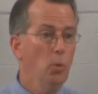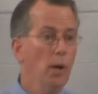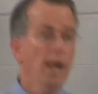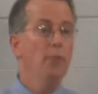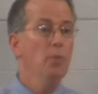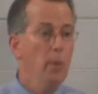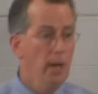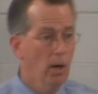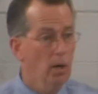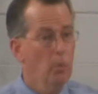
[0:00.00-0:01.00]
wherever
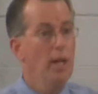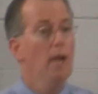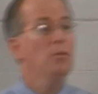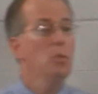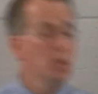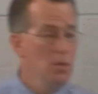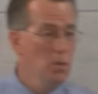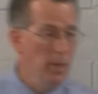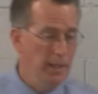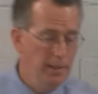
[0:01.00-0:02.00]
we are and whatever we're
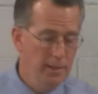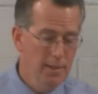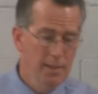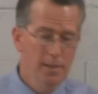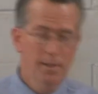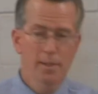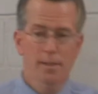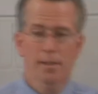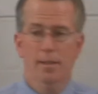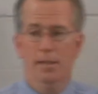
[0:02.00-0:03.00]
doing,
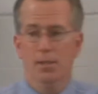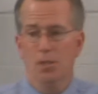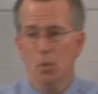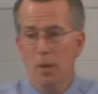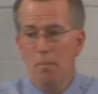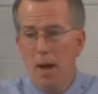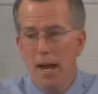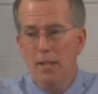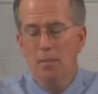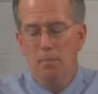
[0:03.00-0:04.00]
is that we might